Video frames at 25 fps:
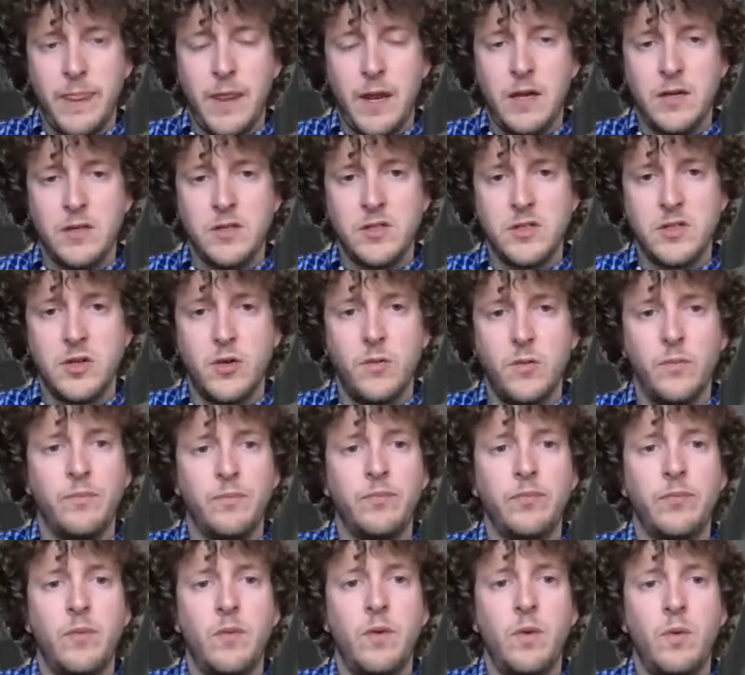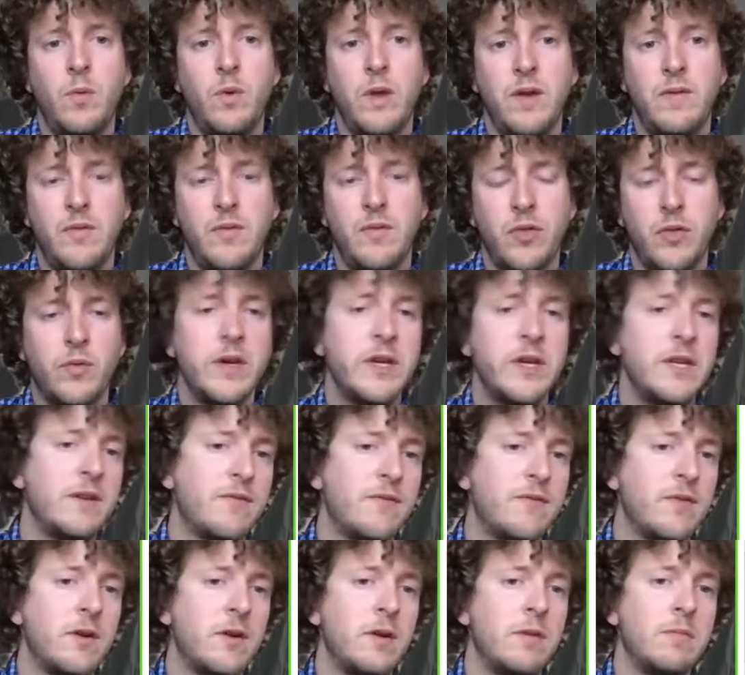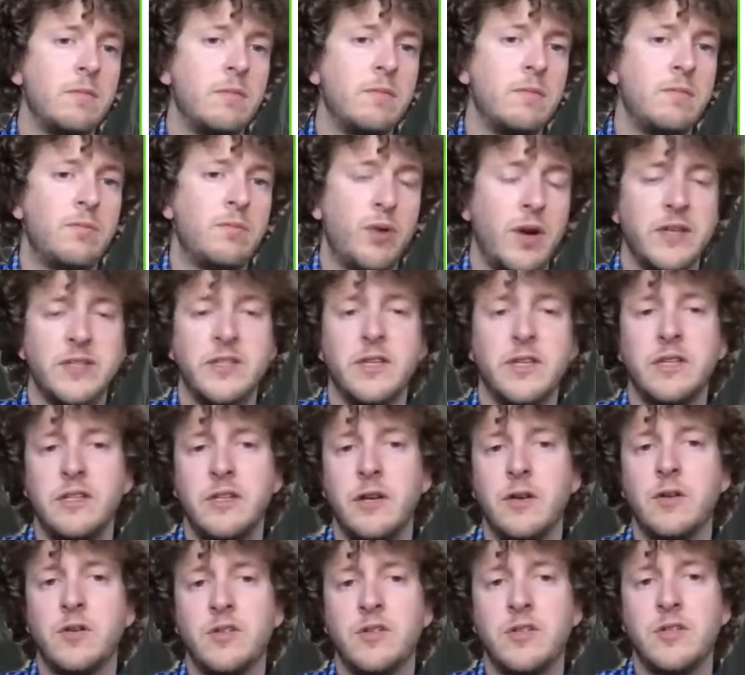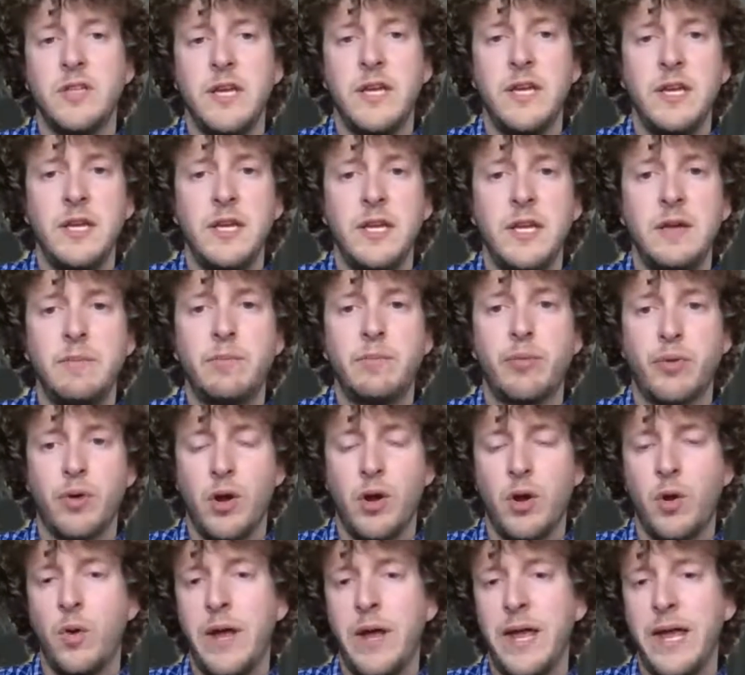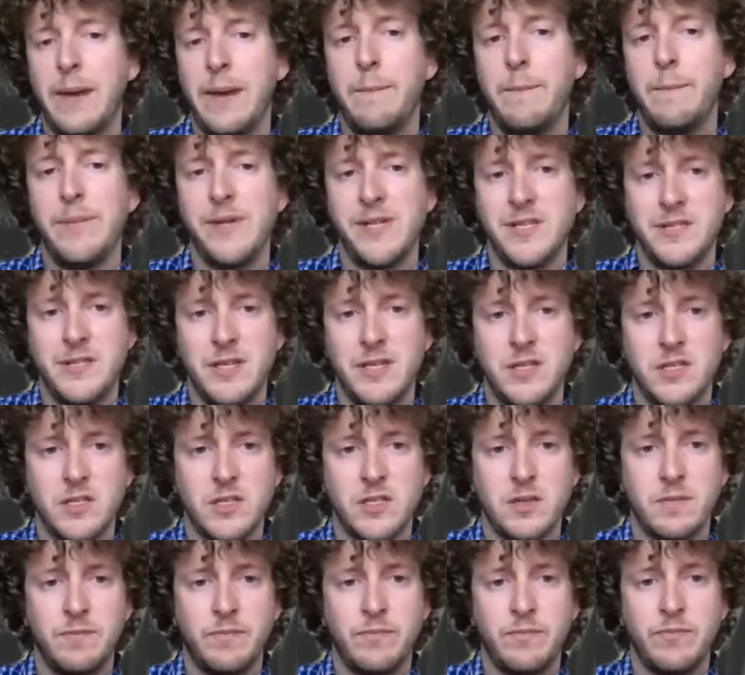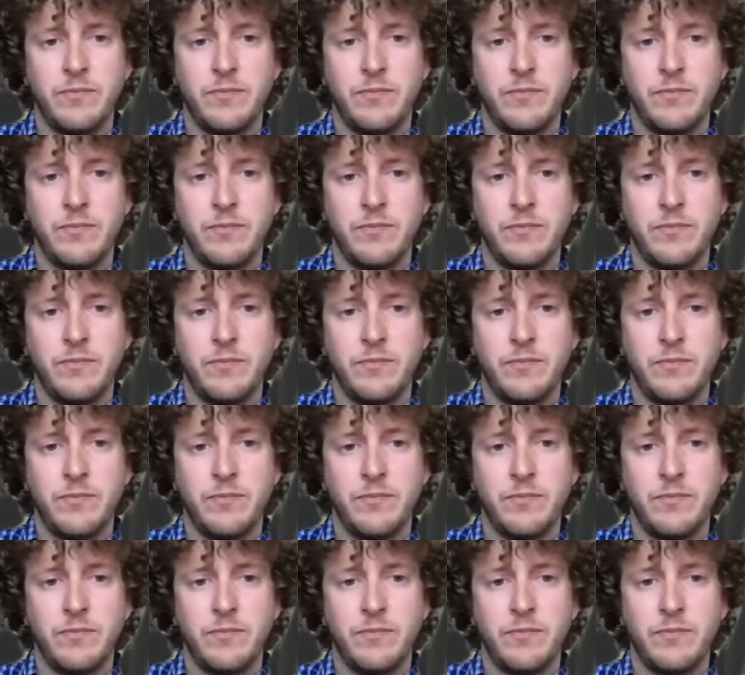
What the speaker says: So we have 3 different pricing tiers: the Indie, Pro, and Business.